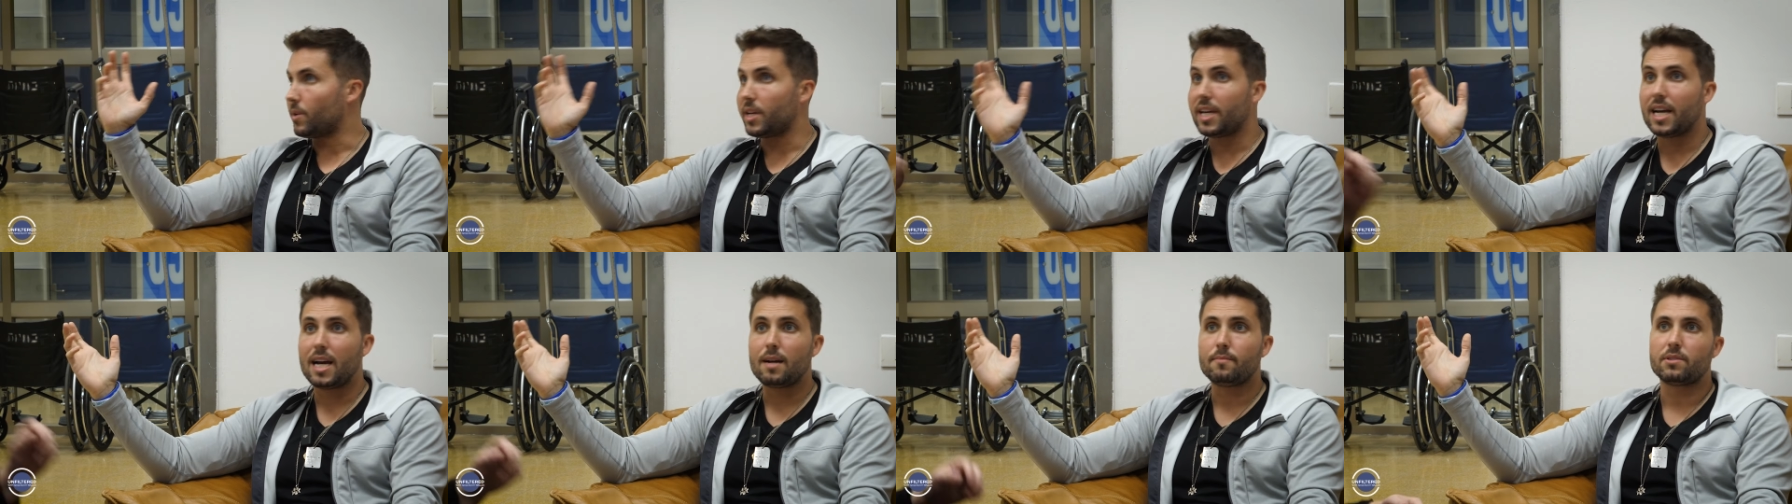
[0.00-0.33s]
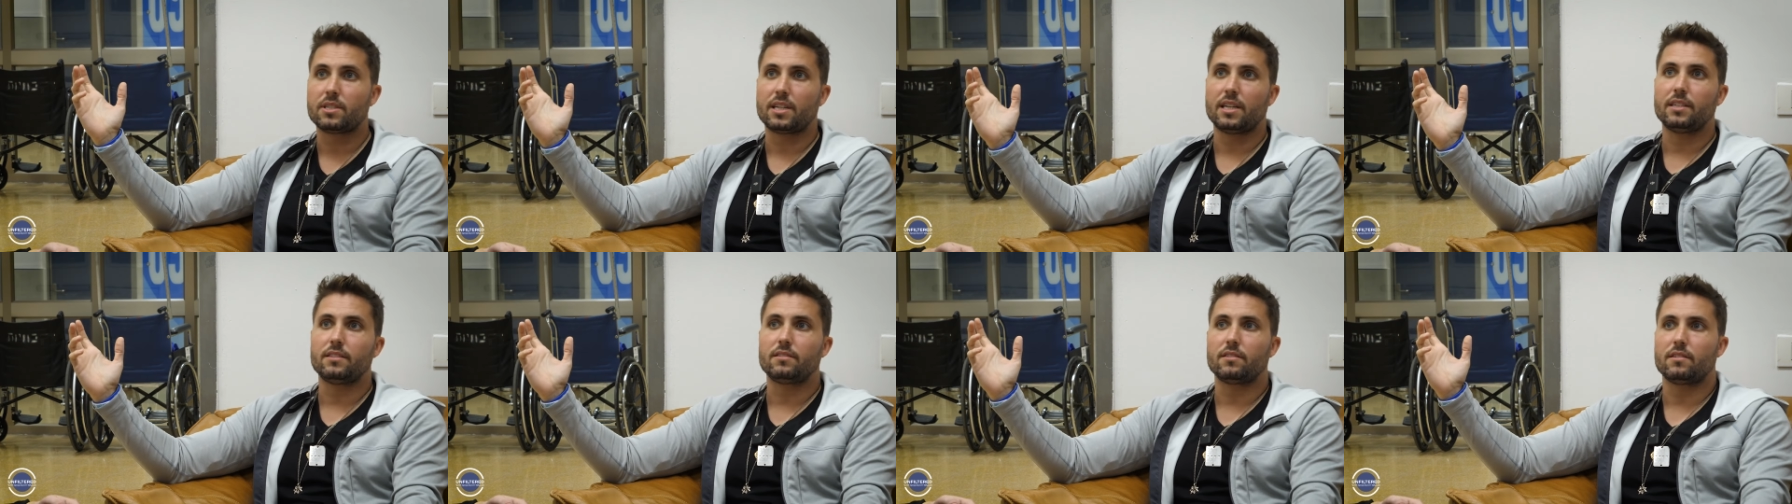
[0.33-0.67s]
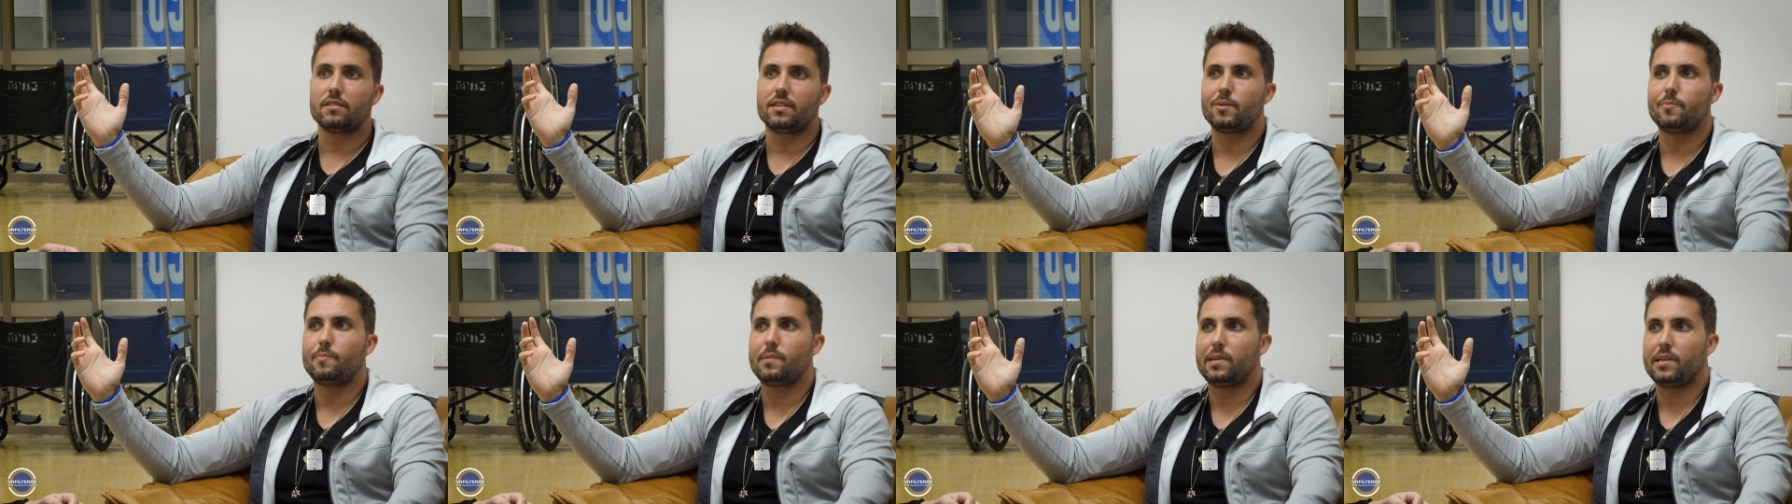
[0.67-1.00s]
rehab center
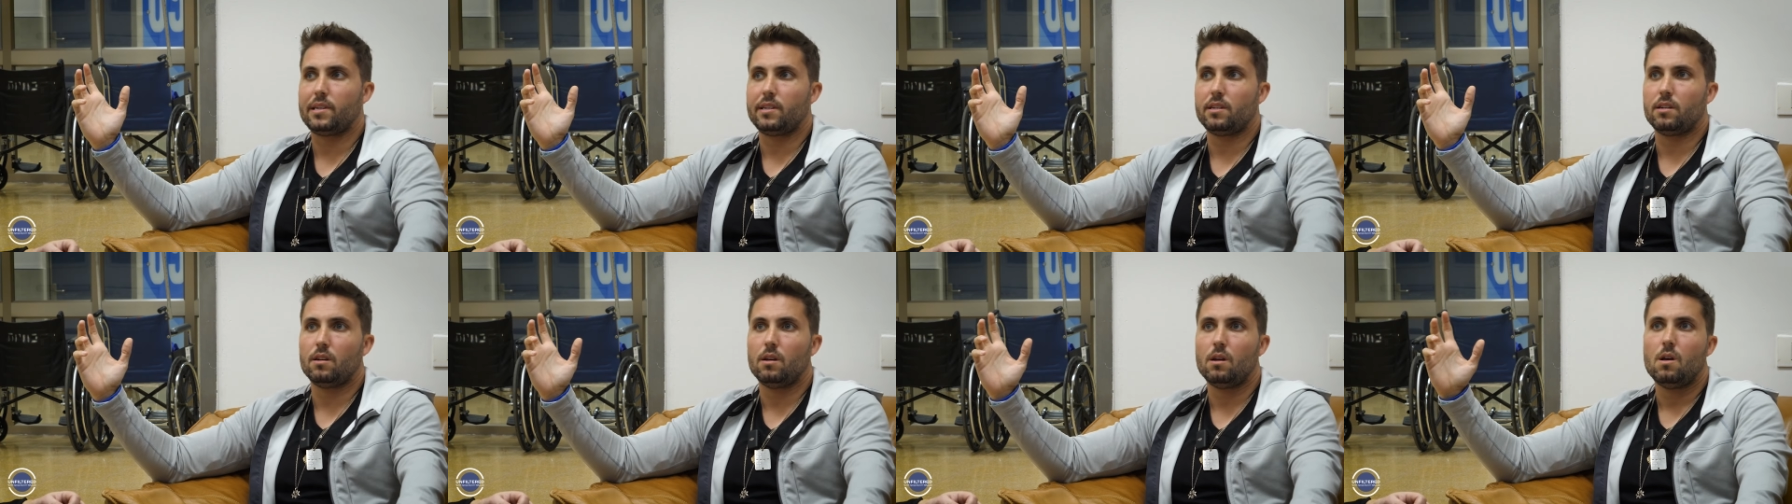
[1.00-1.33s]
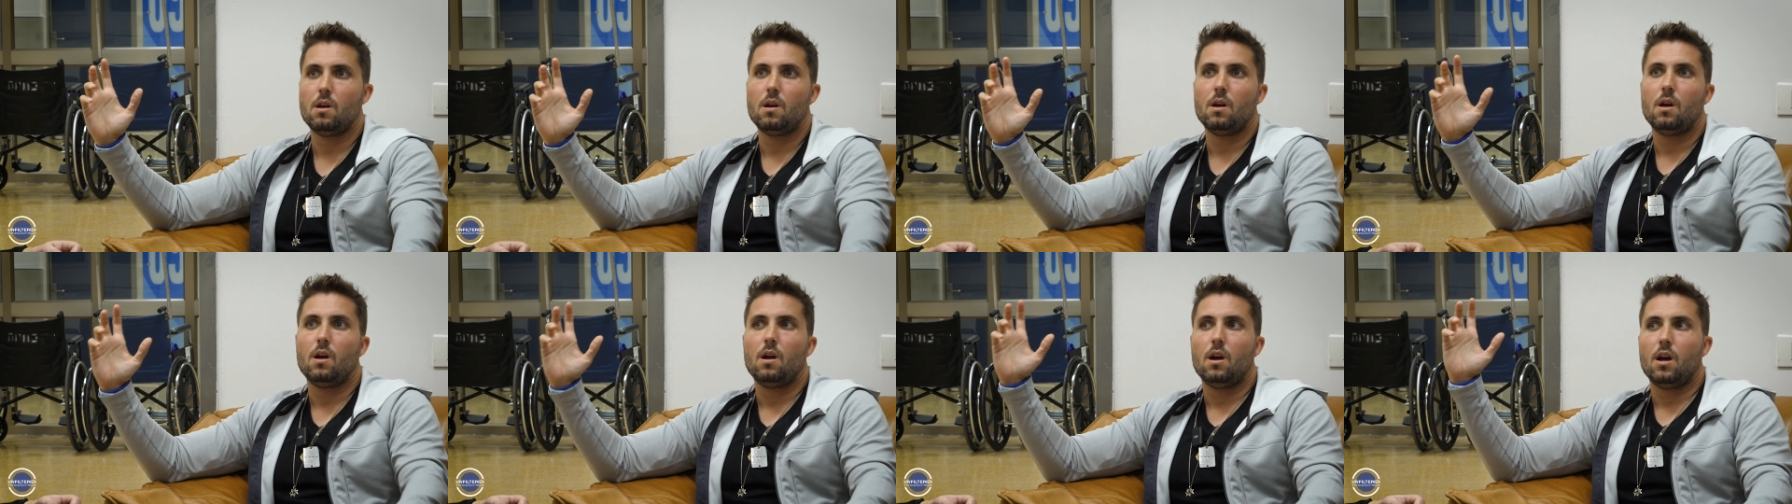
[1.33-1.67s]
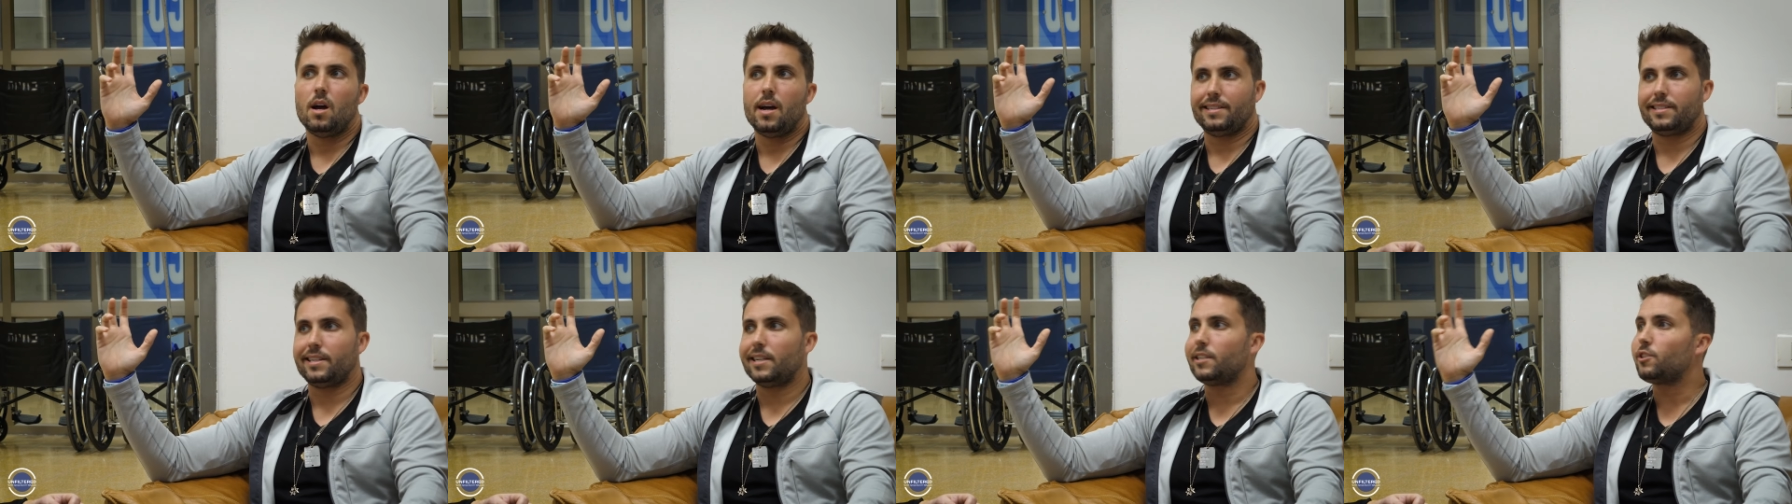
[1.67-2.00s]
that's been
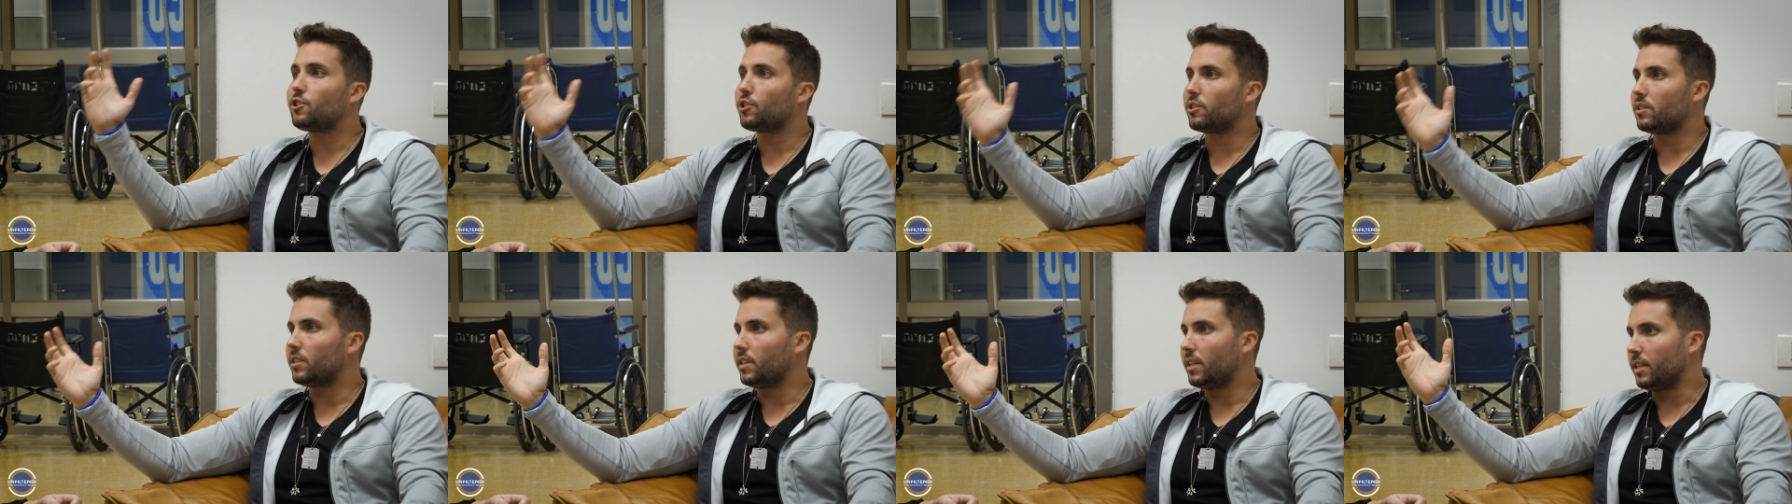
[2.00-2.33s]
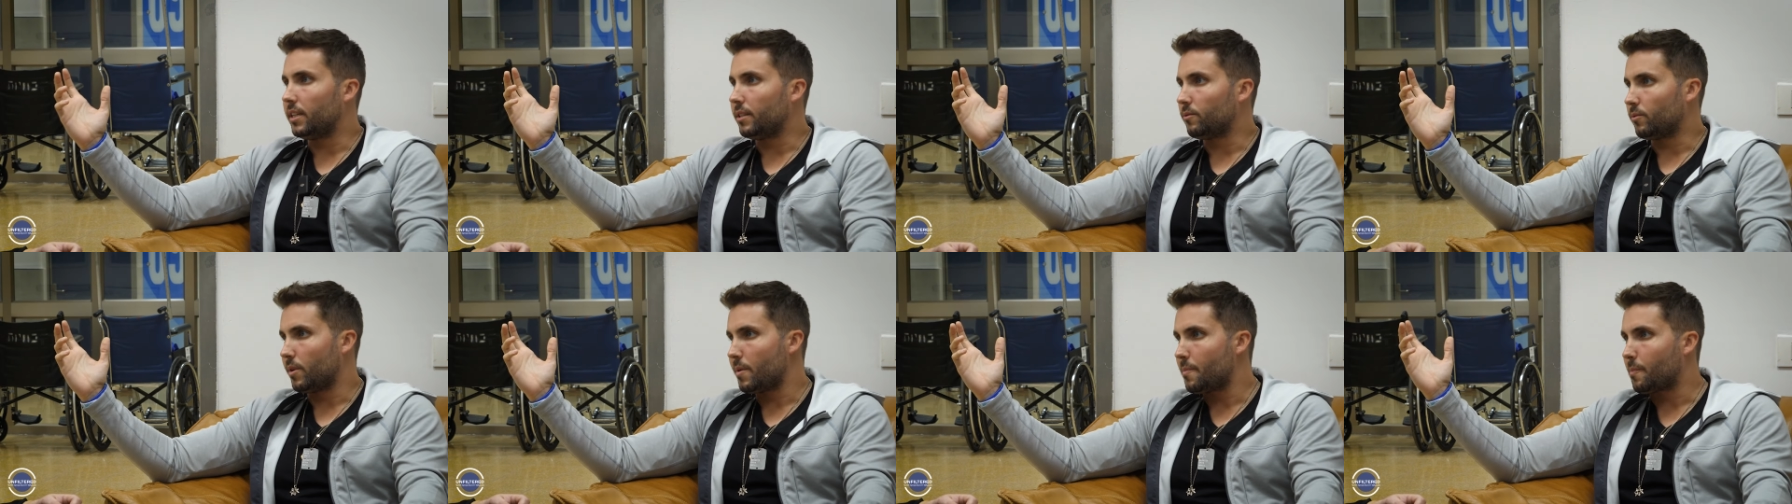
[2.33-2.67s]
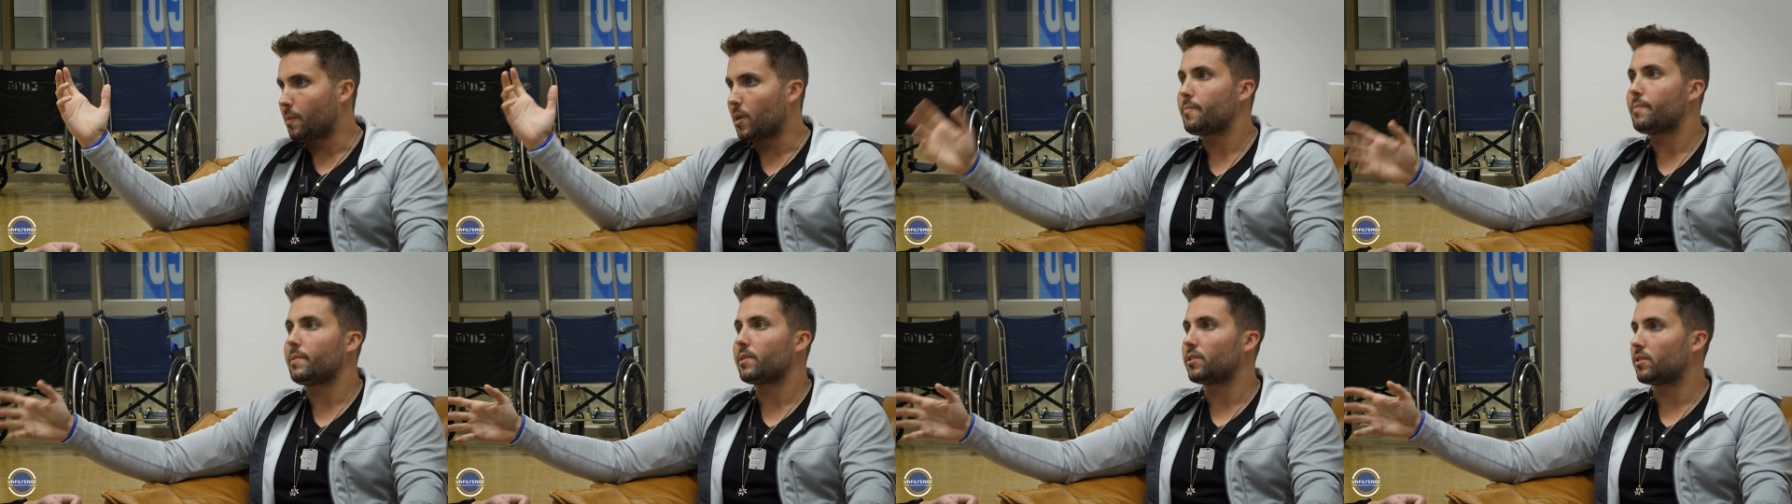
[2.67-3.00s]
essentially
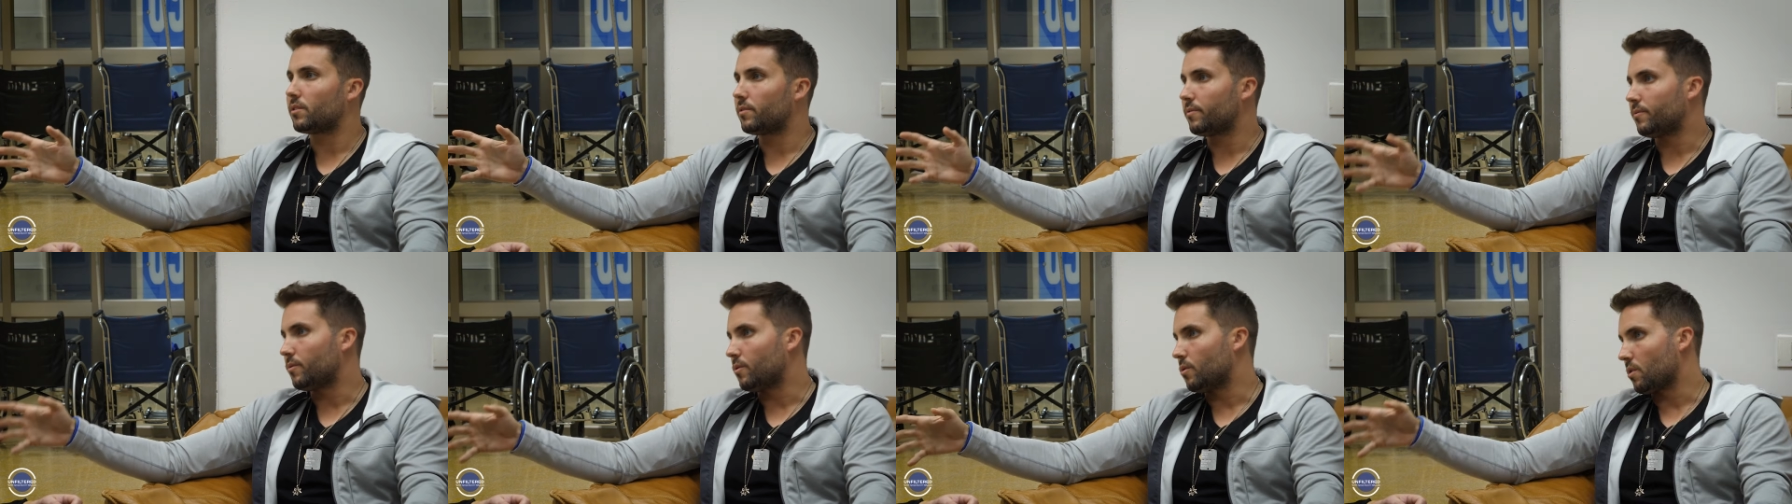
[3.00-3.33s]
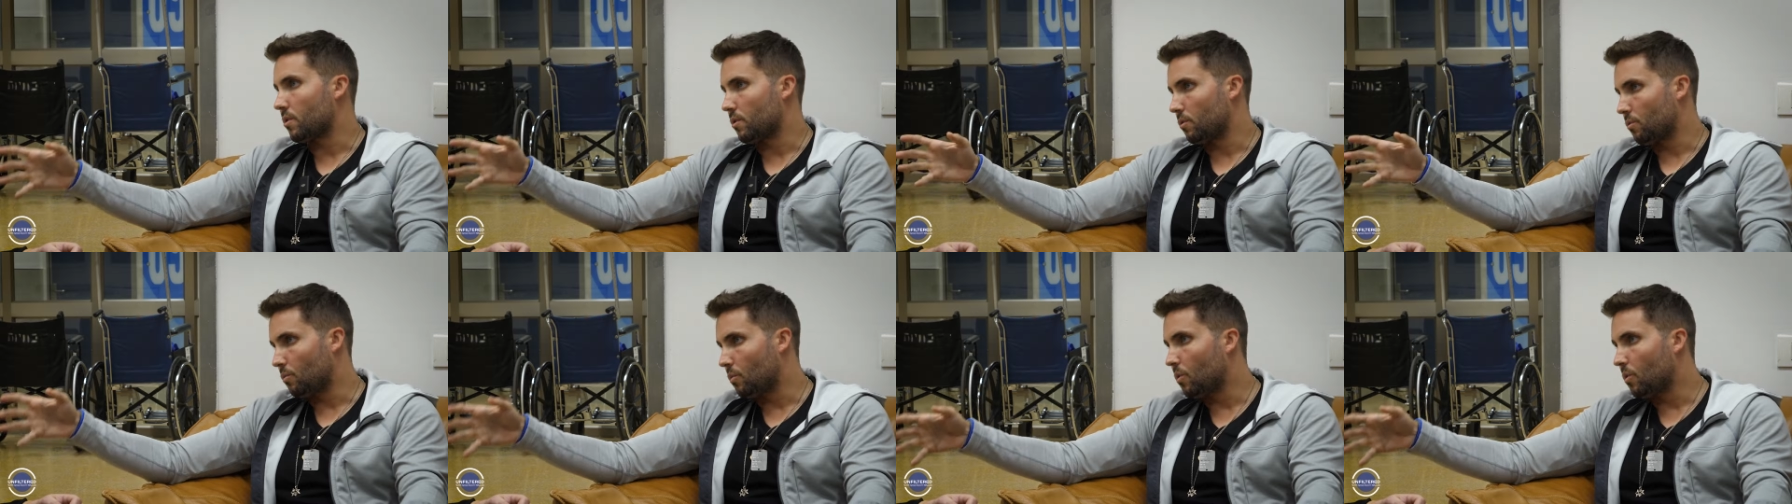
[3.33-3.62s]
repurposed for the